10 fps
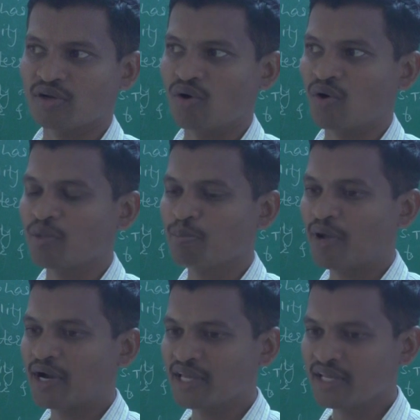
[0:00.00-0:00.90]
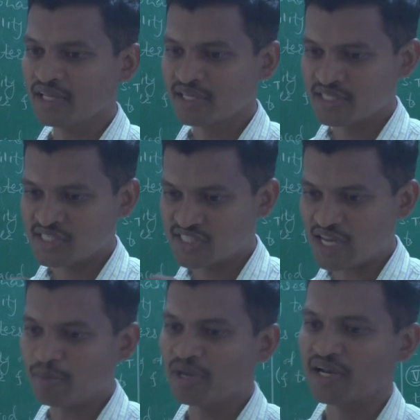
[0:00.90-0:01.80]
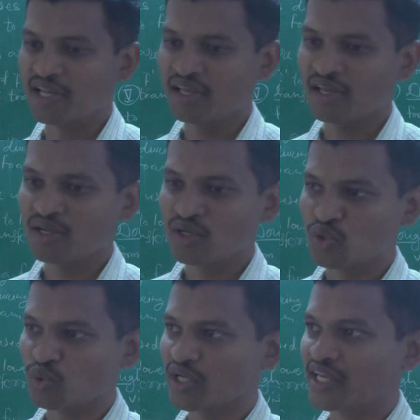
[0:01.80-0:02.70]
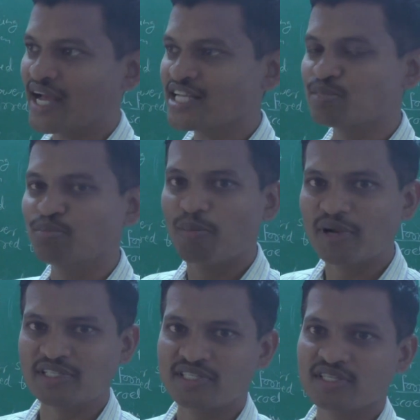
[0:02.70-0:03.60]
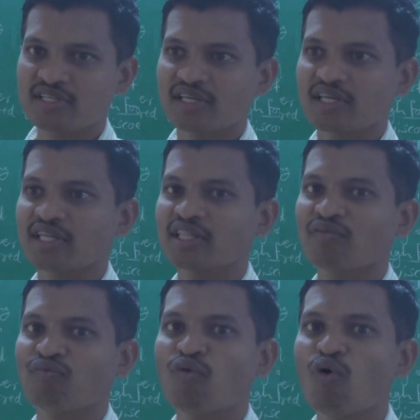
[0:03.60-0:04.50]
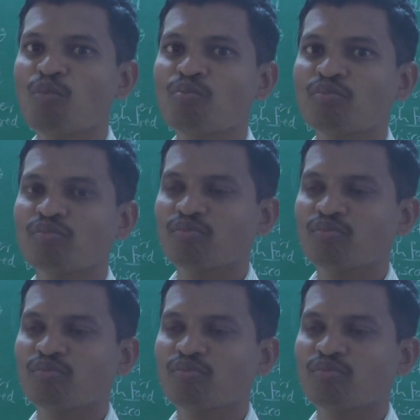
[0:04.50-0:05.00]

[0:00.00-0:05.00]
or imparting stability to the gas bubbles in the foam